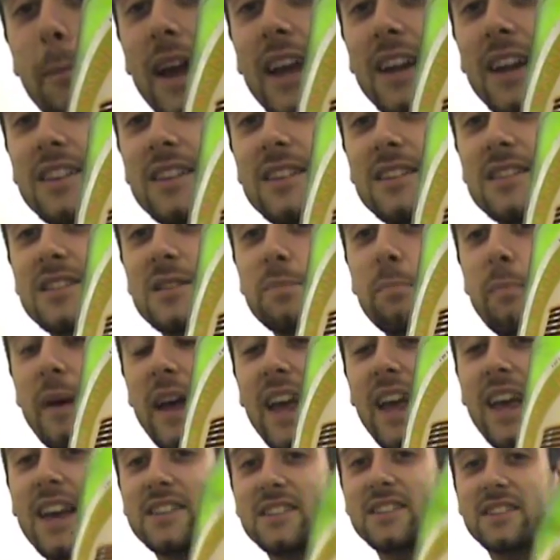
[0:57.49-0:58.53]
Magners
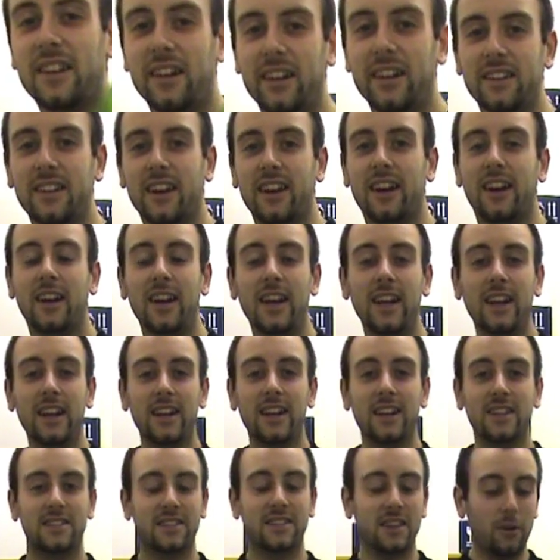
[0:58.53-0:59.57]
Pear Cider.
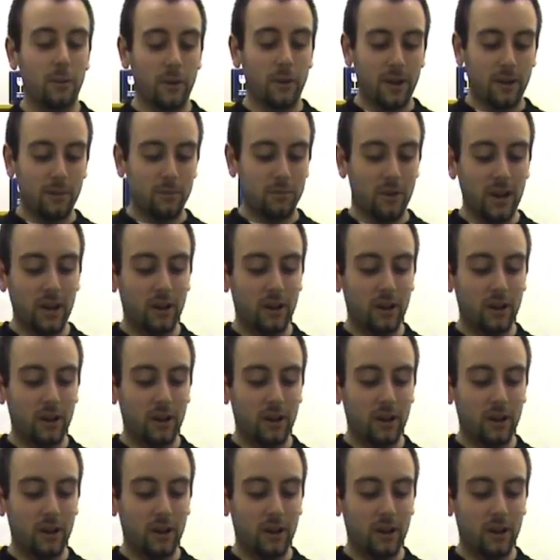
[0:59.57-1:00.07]
So uh,